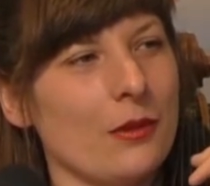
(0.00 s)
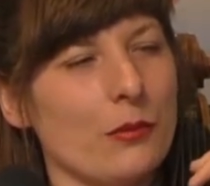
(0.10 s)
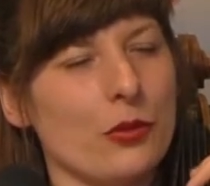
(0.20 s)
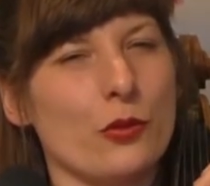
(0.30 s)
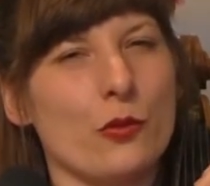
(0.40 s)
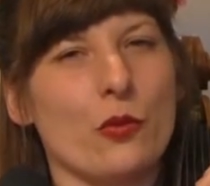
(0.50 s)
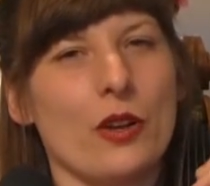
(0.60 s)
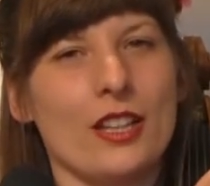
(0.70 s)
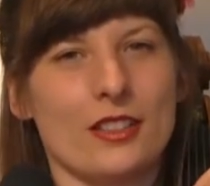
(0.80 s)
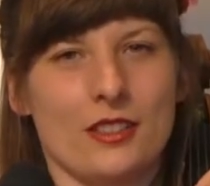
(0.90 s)
put the
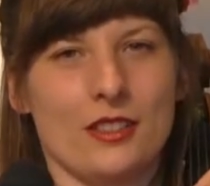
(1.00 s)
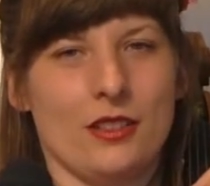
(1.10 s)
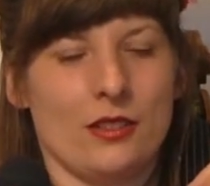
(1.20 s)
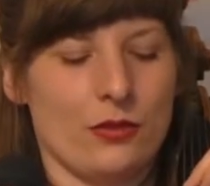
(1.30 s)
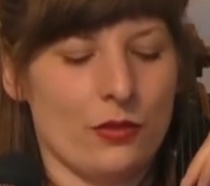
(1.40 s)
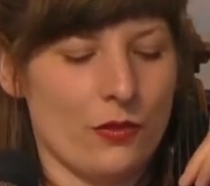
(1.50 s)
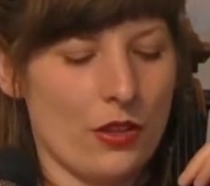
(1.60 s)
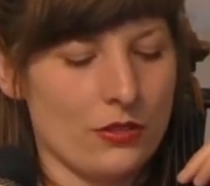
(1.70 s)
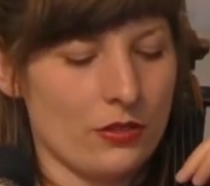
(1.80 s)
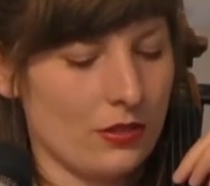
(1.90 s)
weight into the
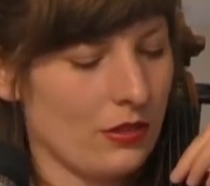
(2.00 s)
first